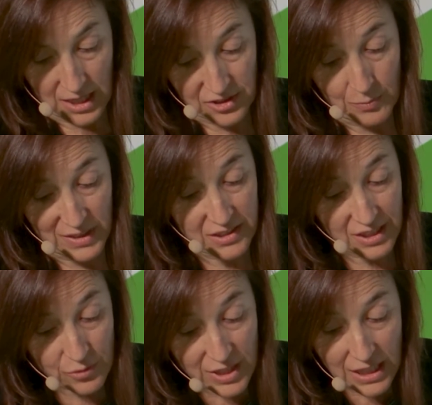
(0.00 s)
Are the
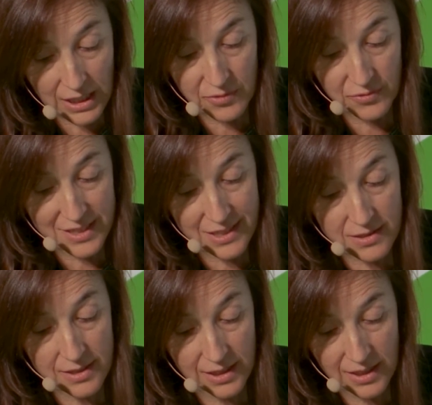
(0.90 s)
material
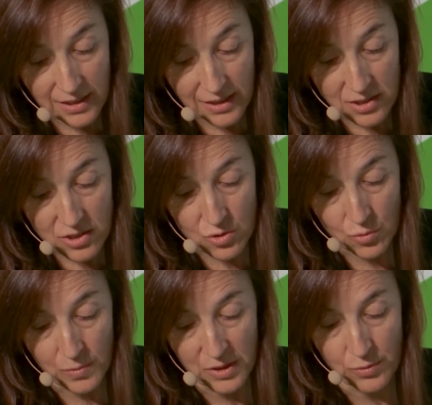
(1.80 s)
efficiency gains
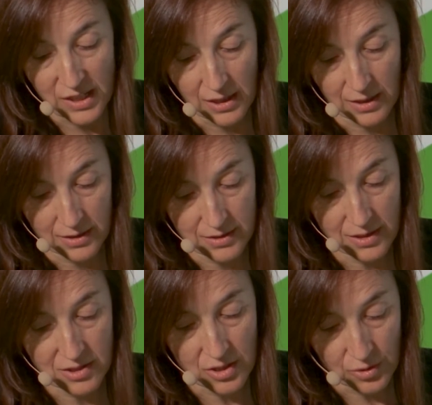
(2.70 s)
to be
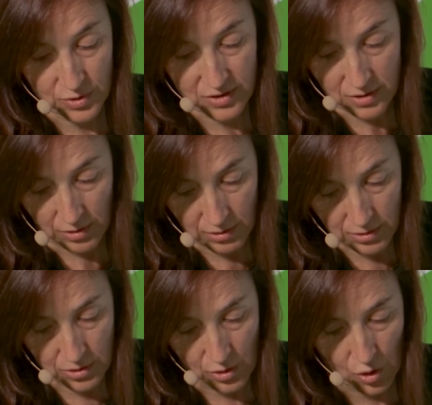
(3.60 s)
realized as a
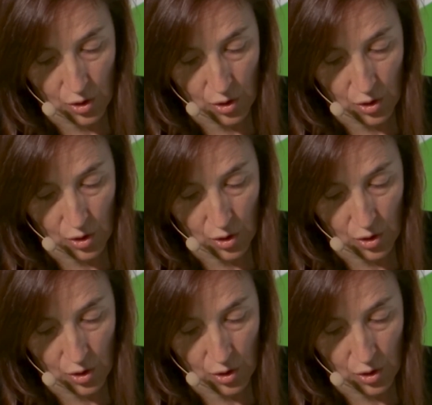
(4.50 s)
result,